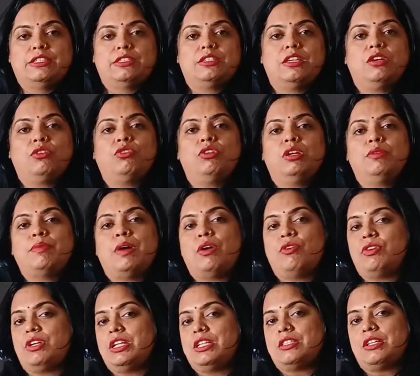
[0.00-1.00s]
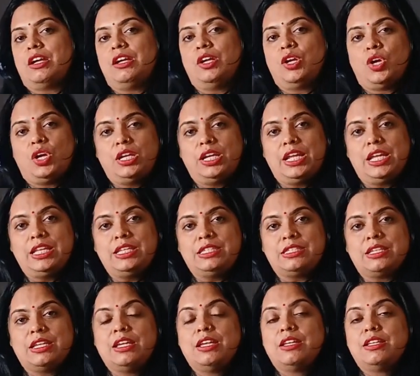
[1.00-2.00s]
Circular boundaries are known
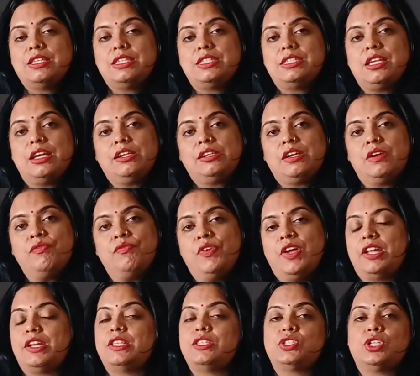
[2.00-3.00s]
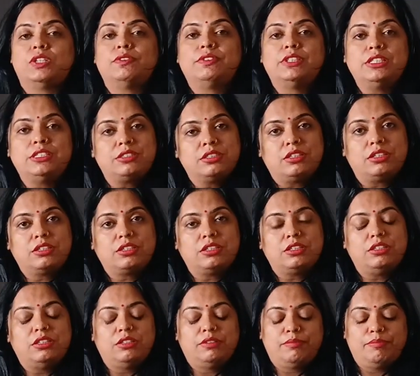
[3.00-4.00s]
as circumference of the
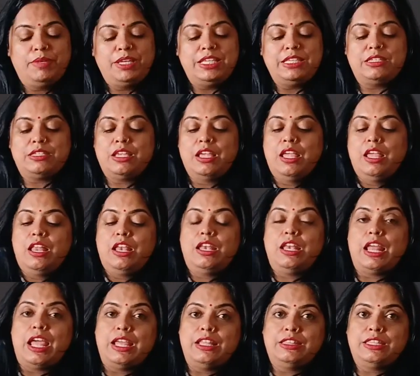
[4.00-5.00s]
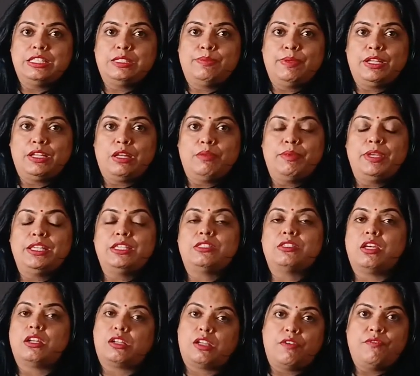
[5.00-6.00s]
circle. Means length is becoming
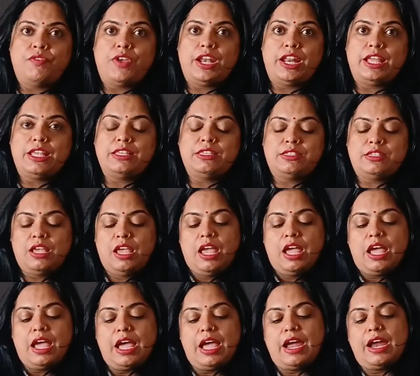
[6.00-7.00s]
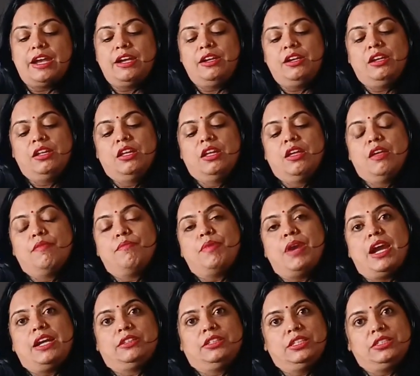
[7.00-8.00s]
circumference and
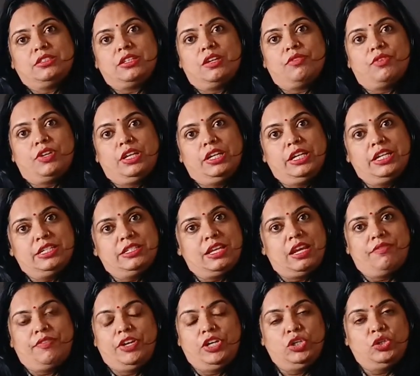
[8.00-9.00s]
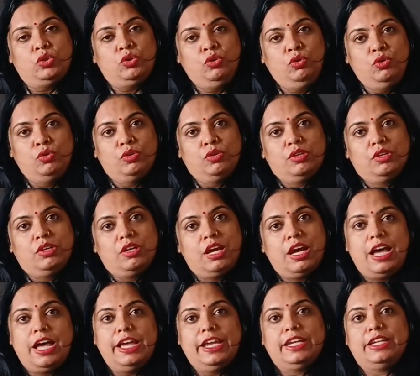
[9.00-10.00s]
breadth is converting itself into
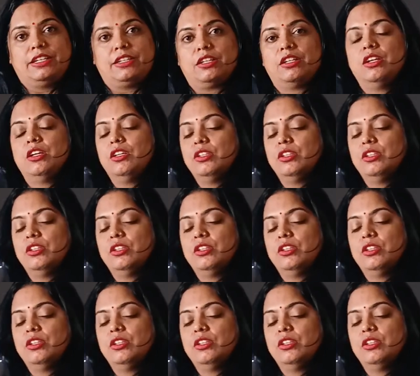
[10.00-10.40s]
height.